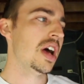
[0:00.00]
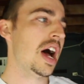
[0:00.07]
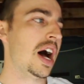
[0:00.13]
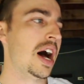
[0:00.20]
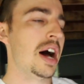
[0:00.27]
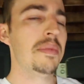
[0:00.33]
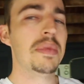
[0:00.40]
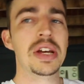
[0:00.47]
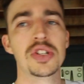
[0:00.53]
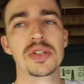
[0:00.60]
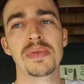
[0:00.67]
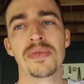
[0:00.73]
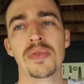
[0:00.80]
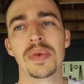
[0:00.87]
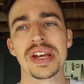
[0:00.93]
And just
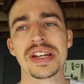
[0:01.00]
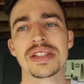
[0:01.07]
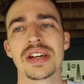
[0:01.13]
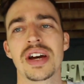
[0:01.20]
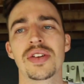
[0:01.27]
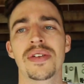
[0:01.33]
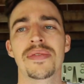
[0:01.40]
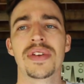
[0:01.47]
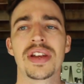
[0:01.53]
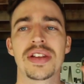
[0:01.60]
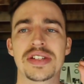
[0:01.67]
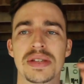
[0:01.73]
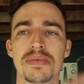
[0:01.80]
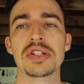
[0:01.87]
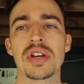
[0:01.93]
before we get started, don't forget to
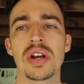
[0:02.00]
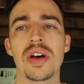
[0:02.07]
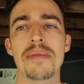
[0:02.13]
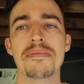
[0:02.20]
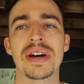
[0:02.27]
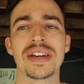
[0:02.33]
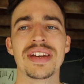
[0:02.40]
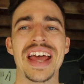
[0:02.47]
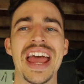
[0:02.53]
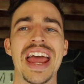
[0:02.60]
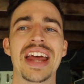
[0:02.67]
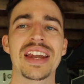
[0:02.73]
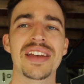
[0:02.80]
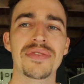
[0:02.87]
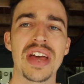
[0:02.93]
smash that like button,
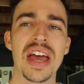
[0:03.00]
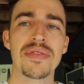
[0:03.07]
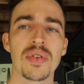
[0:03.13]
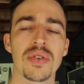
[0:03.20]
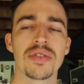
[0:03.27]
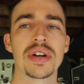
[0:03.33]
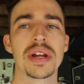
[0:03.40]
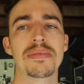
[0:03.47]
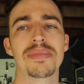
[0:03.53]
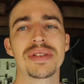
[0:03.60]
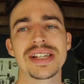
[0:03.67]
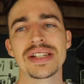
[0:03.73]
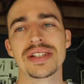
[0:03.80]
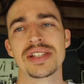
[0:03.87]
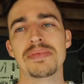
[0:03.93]
and if you haven't already,
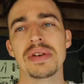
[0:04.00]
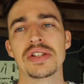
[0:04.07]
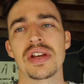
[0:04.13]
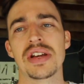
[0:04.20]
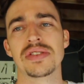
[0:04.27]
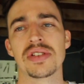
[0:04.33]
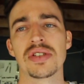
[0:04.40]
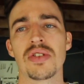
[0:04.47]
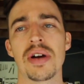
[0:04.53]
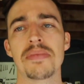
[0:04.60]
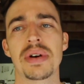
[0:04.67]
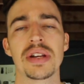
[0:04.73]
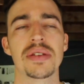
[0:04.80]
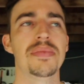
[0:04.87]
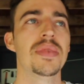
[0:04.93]
please smash that subscribe
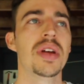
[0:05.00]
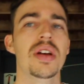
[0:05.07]
button.